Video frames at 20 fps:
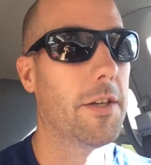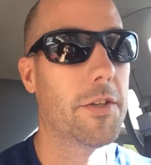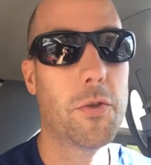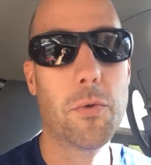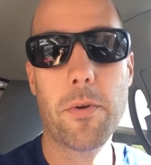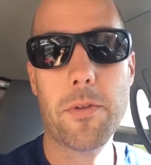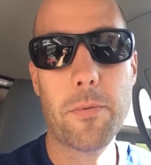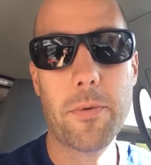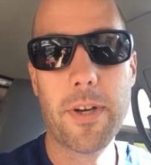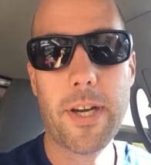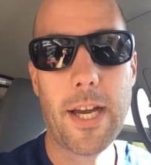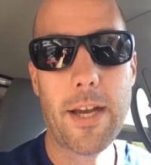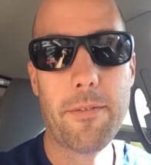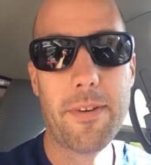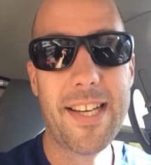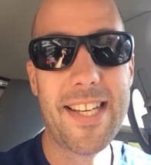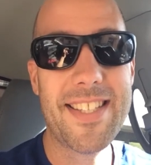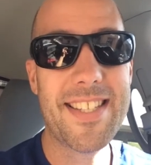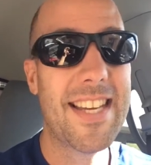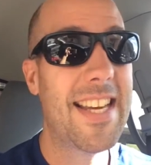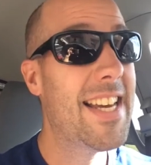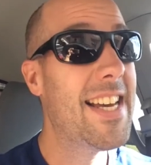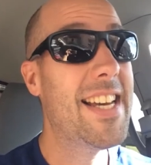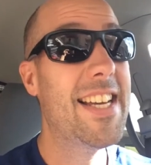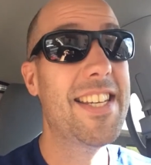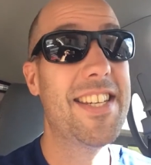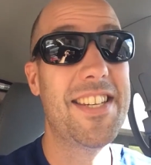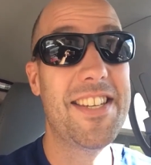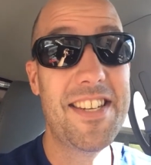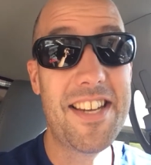2 or 3 cavities,
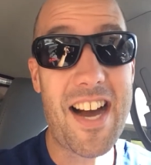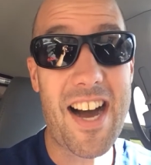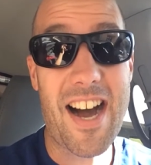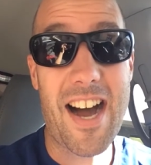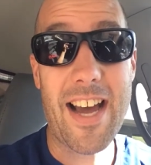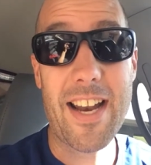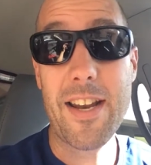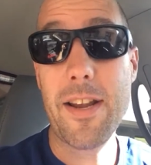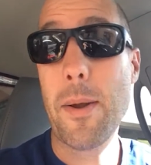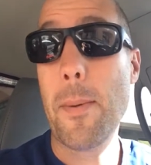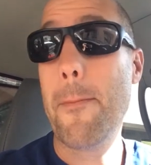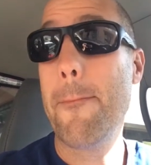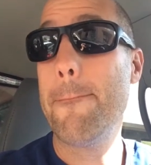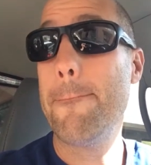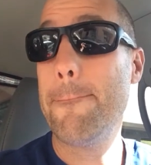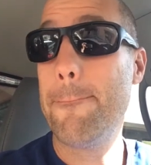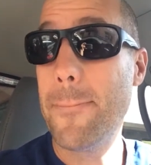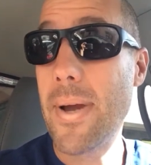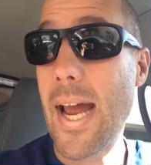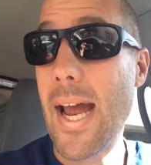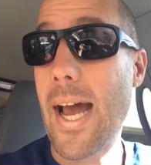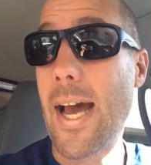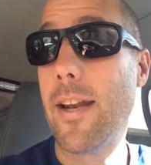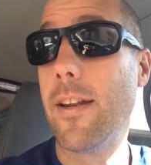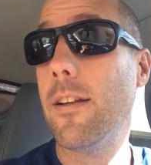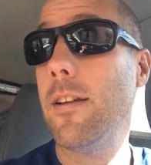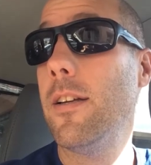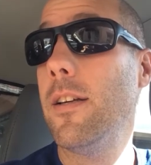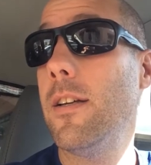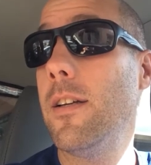not
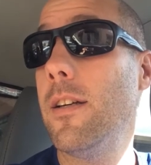bad.